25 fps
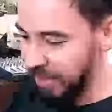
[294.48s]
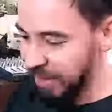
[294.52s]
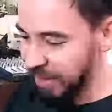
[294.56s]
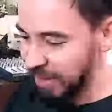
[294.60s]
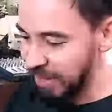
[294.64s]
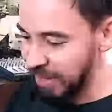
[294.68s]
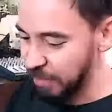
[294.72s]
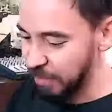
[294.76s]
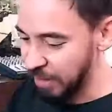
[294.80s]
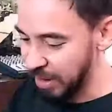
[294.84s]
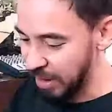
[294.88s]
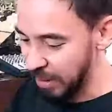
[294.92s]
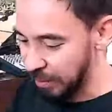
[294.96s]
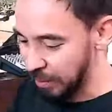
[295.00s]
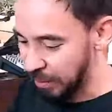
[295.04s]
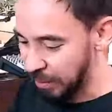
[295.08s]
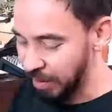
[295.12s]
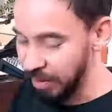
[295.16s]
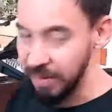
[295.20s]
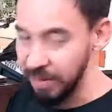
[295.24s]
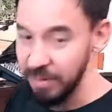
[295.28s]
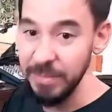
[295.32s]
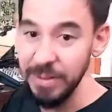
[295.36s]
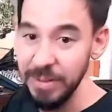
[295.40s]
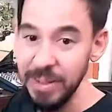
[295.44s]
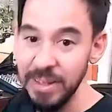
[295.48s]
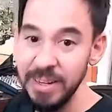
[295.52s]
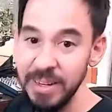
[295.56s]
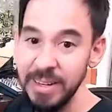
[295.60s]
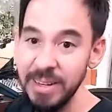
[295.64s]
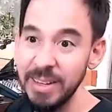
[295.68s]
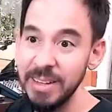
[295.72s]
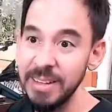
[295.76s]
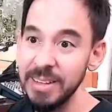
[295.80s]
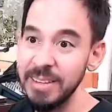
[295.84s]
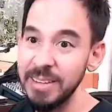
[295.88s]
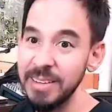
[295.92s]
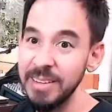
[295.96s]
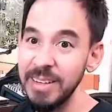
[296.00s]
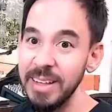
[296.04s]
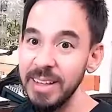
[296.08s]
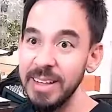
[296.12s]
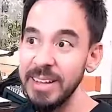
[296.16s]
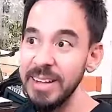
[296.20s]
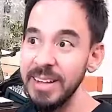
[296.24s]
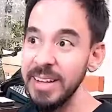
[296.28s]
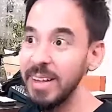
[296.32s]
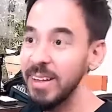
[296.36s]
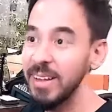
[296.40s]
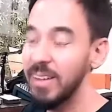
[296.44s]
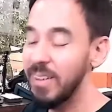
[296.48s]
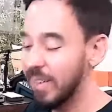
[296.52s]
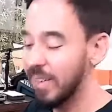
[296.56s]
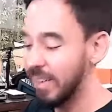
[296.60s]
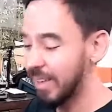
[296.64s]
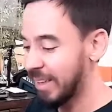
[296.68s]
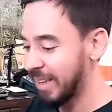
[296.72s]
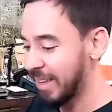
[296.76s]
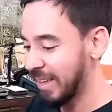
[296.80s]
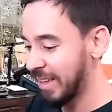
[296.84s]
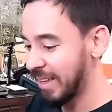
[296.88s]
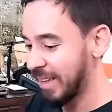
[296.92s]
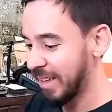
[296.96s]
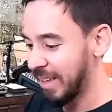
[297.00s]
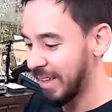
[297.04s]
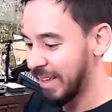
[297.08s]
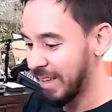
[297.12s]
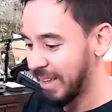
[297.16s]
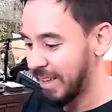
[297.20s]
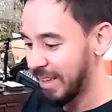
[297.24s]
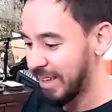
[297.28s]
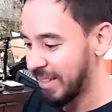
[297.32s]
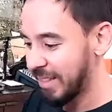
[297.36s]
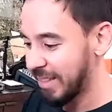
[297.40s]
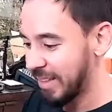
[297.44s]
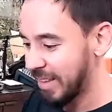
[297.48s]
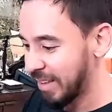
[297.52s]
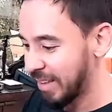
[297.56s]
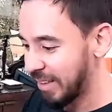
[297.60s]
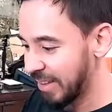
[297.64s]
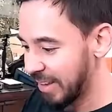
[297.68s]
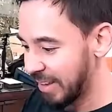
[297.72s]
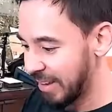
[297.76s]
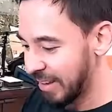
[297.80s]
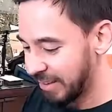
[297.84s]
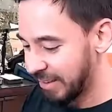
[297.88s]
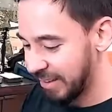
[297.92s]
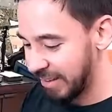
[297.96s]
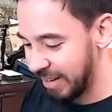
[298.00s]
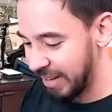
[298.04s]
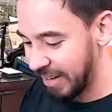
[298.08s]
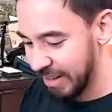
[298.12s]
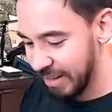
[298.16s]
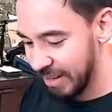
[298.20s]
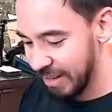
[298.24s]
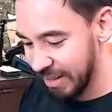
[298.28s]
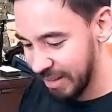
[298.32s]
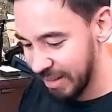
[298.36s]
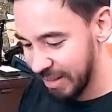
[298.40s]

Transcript: in my apartment in Glendale in the LA area.